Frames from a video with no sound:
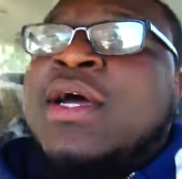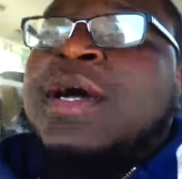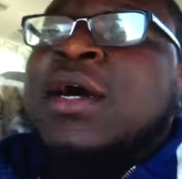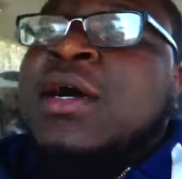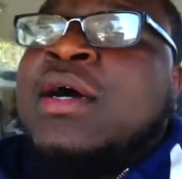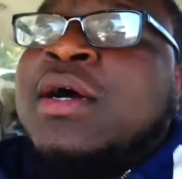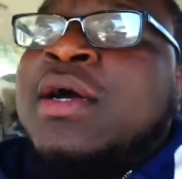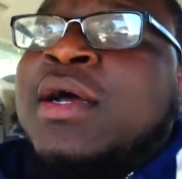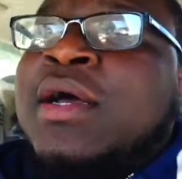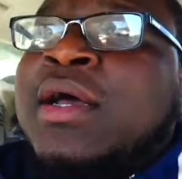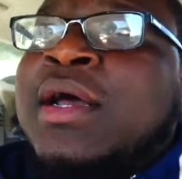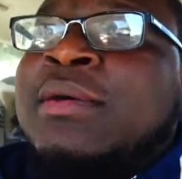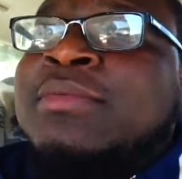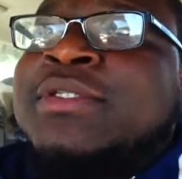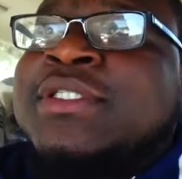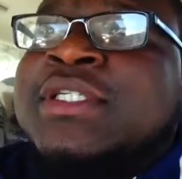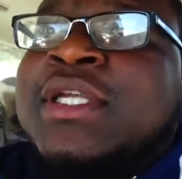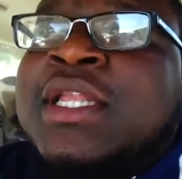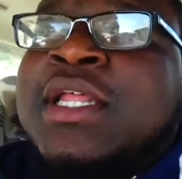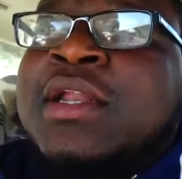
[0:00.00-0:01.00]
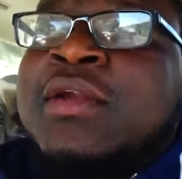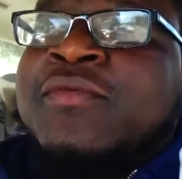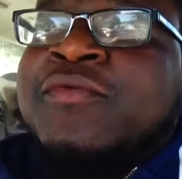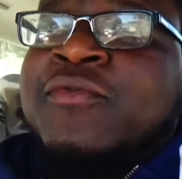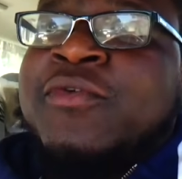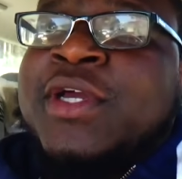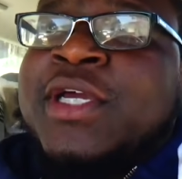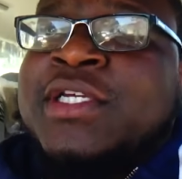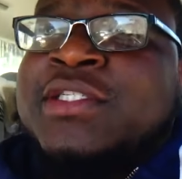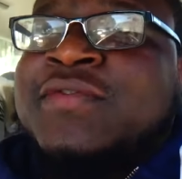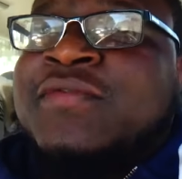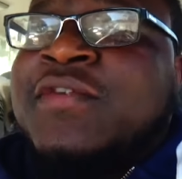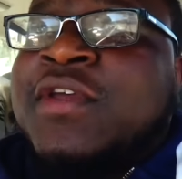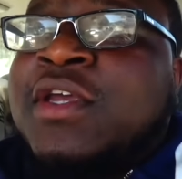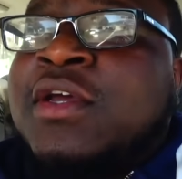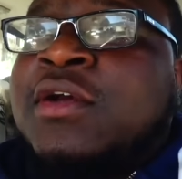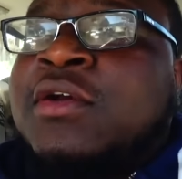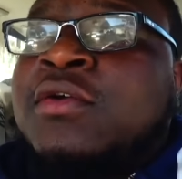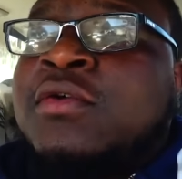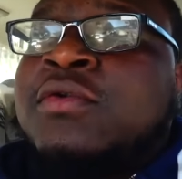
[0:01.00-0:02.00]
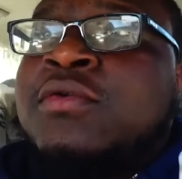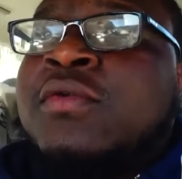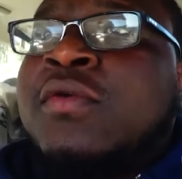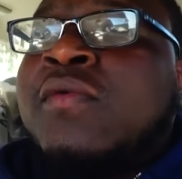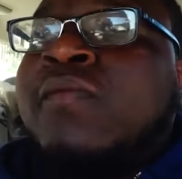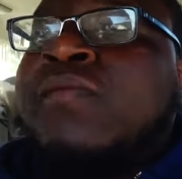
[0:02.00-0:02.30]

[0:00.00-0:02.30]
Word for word: Uh, I'm still in a friend's vehicle